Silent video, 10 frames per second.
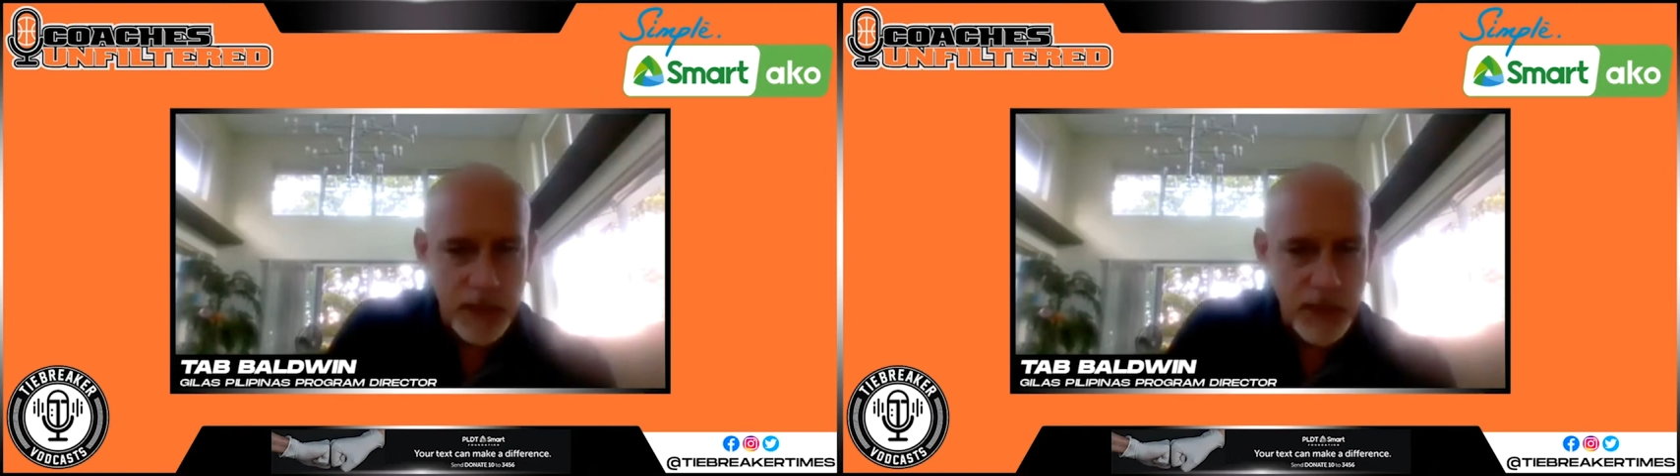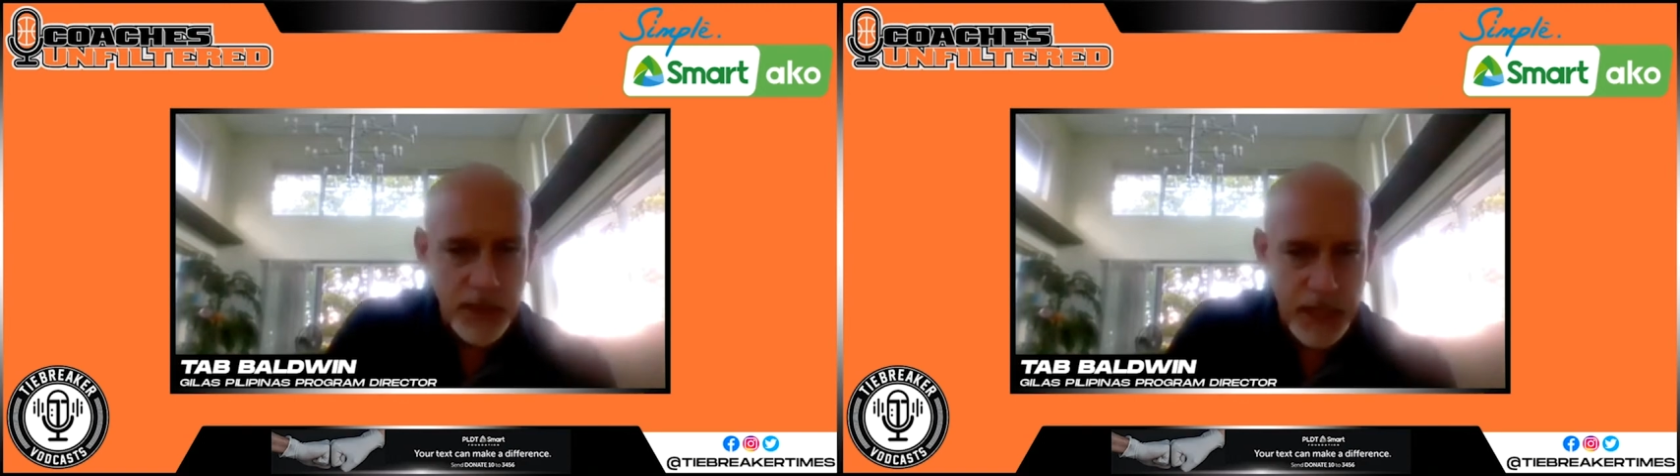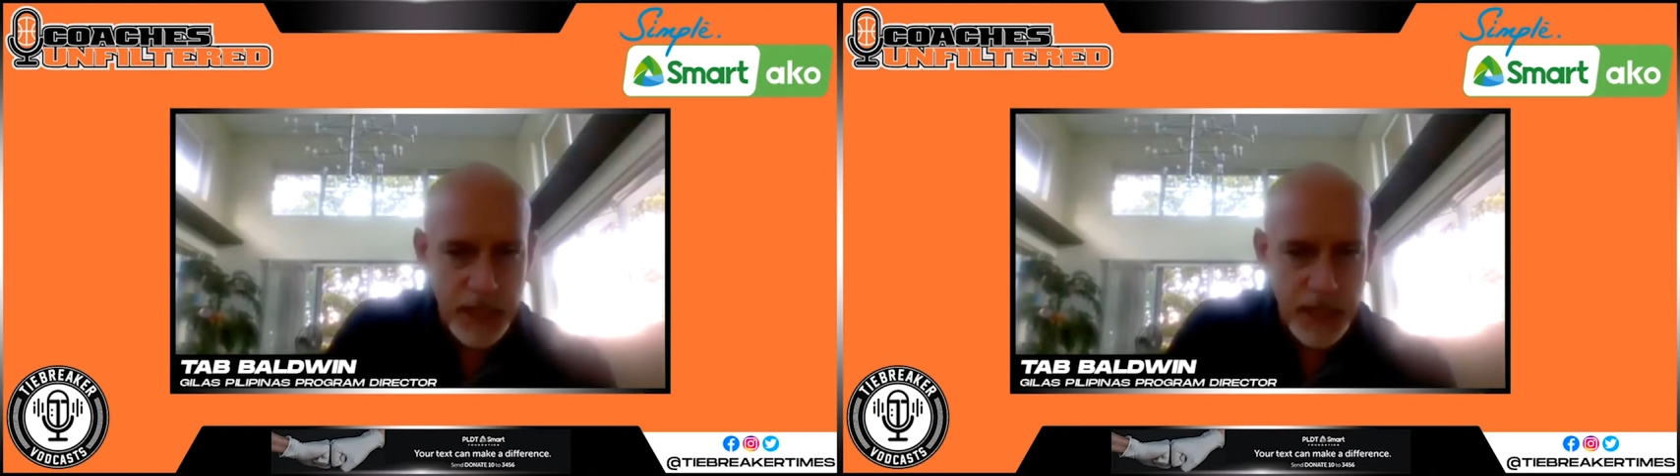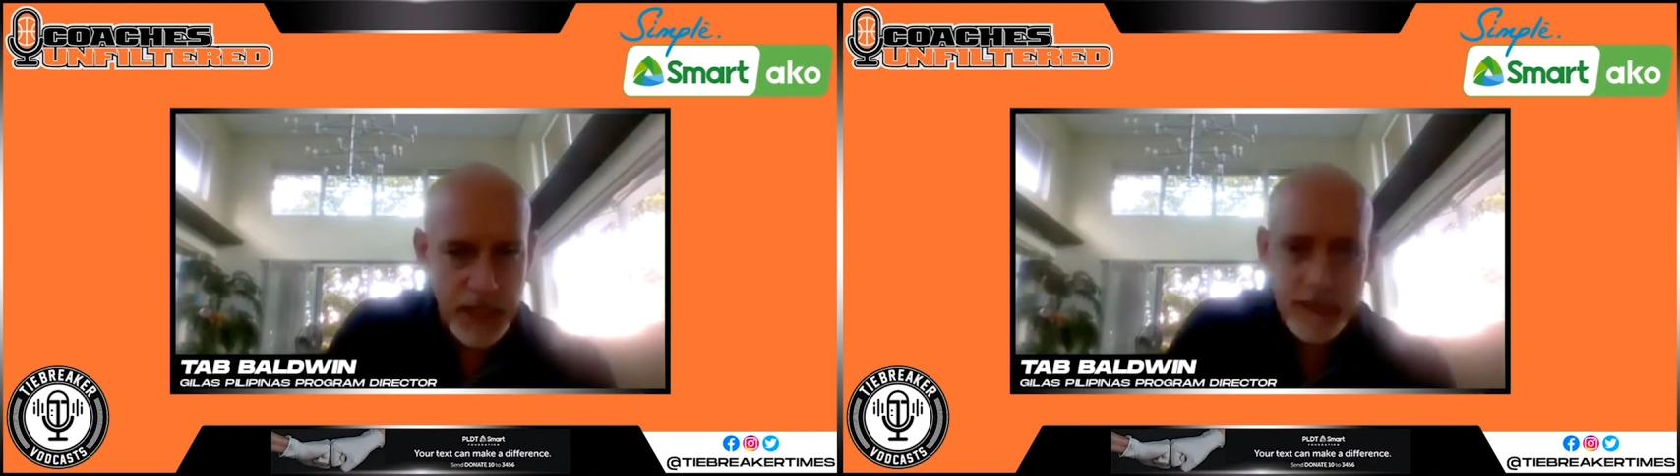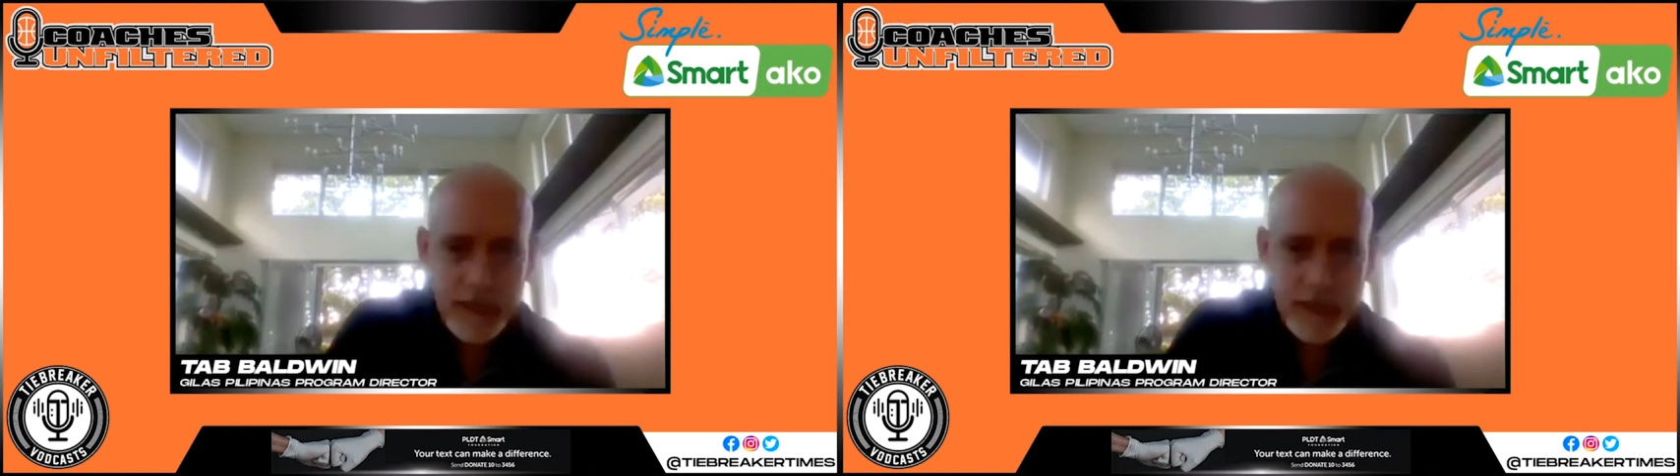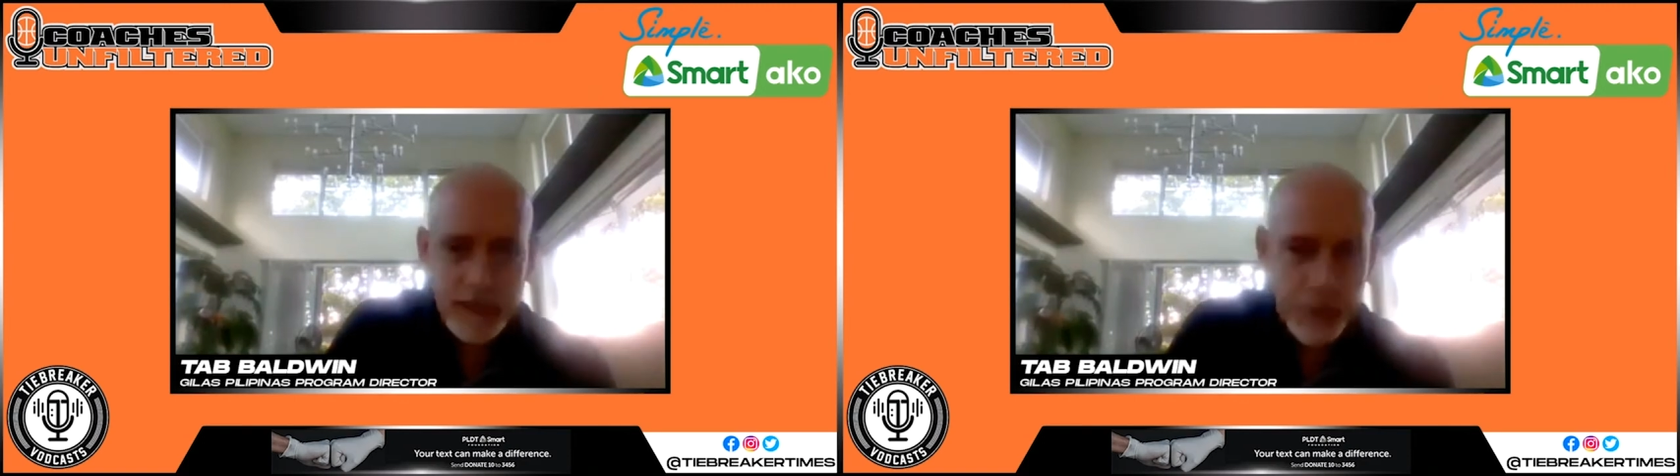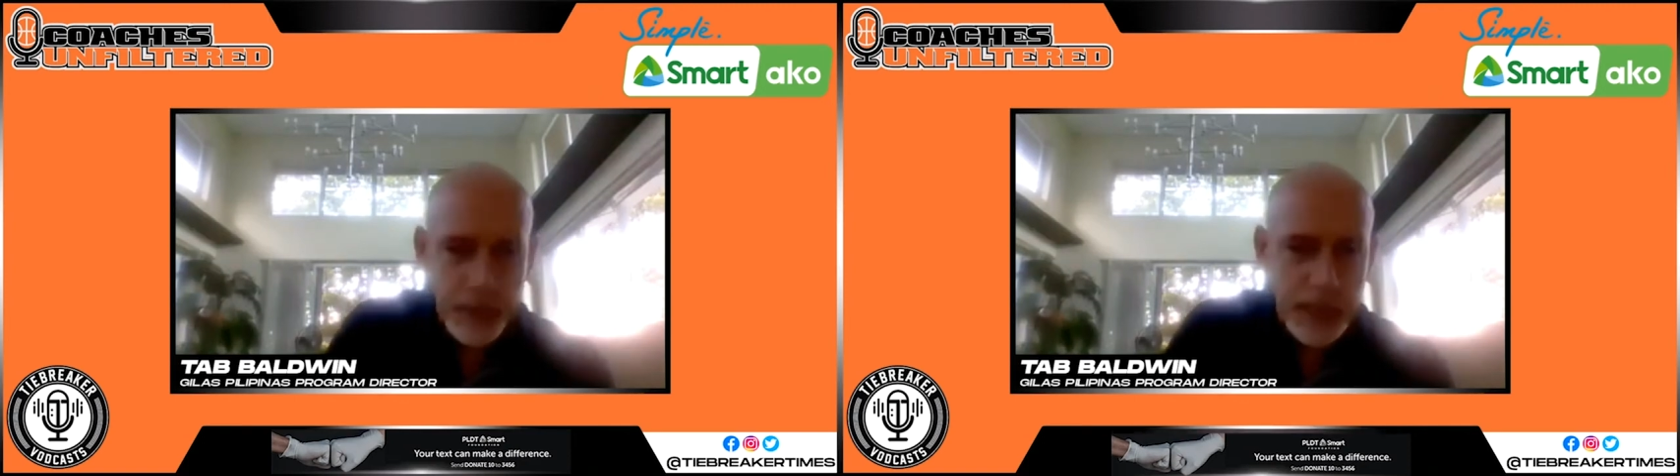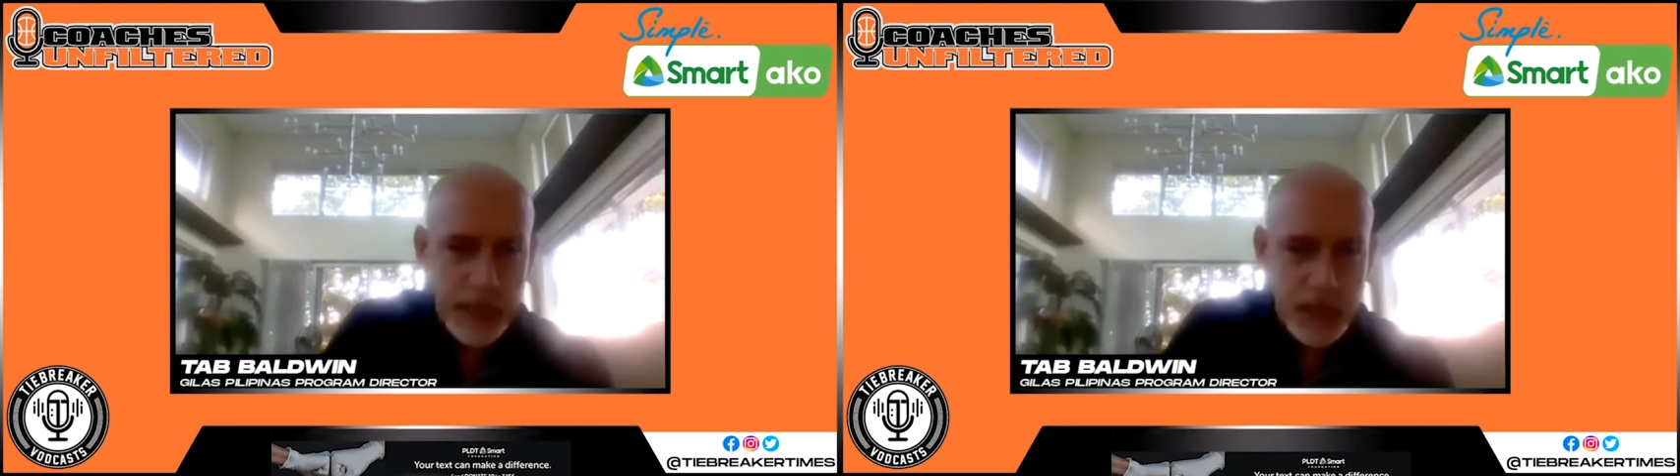other than height and the
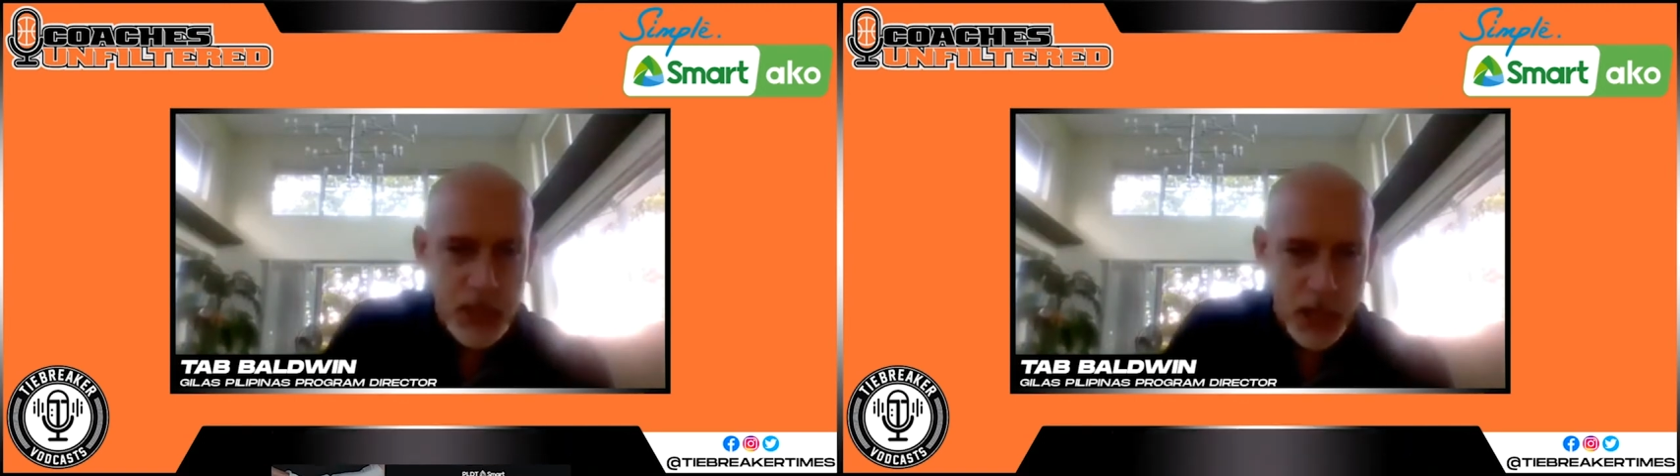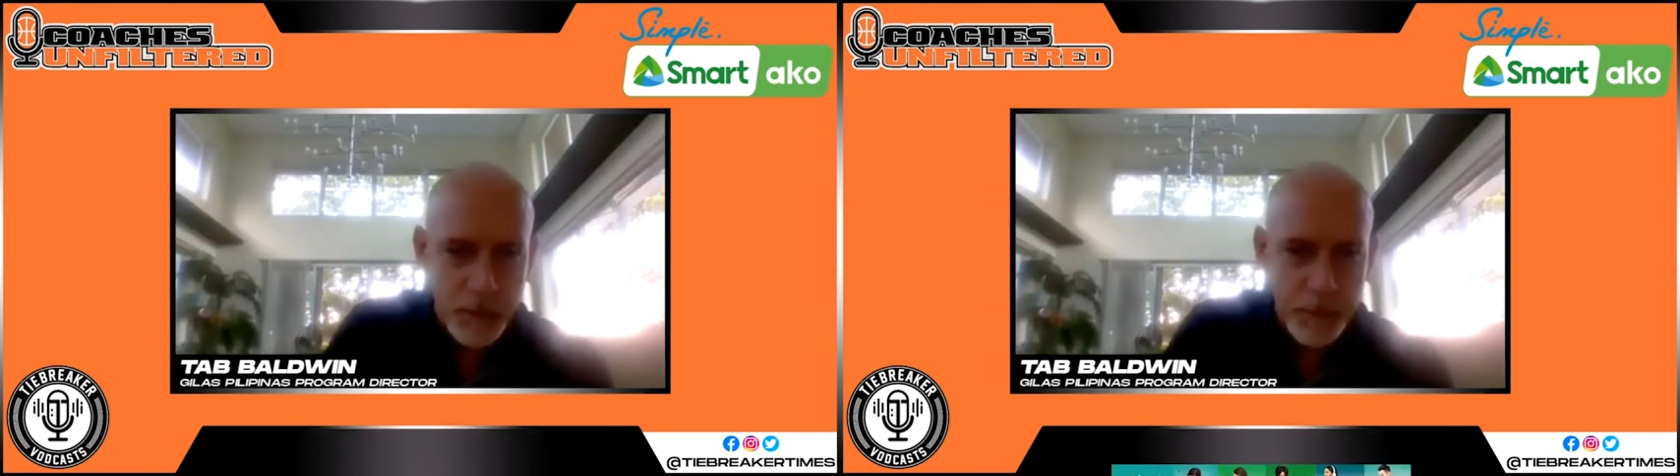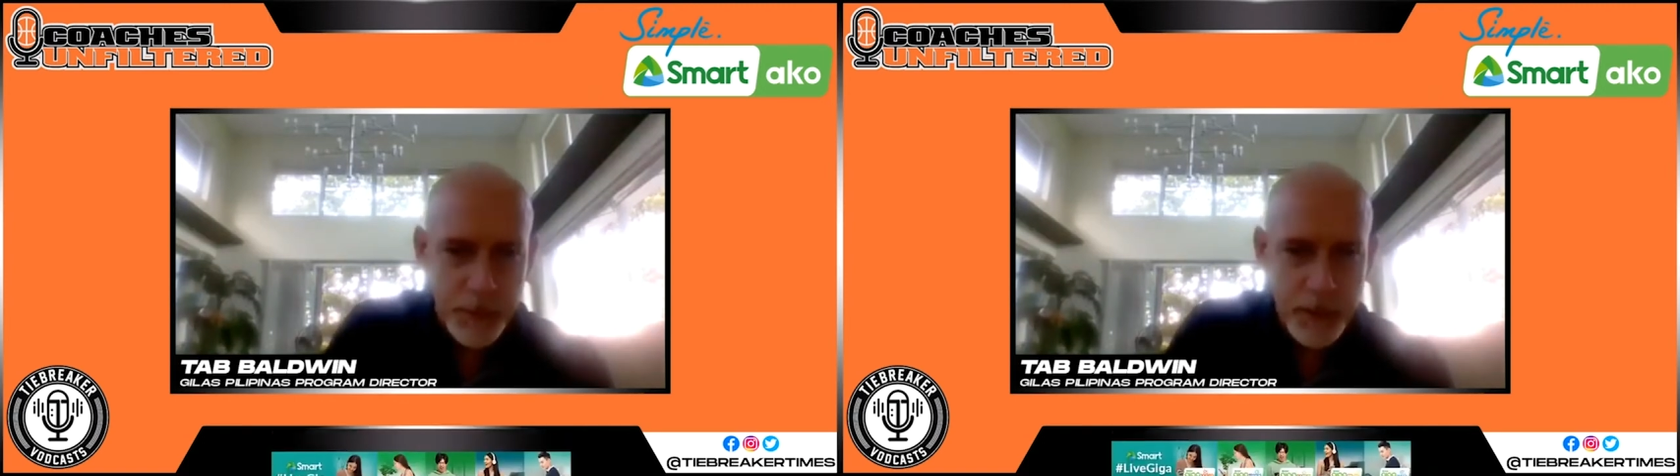ability to jump,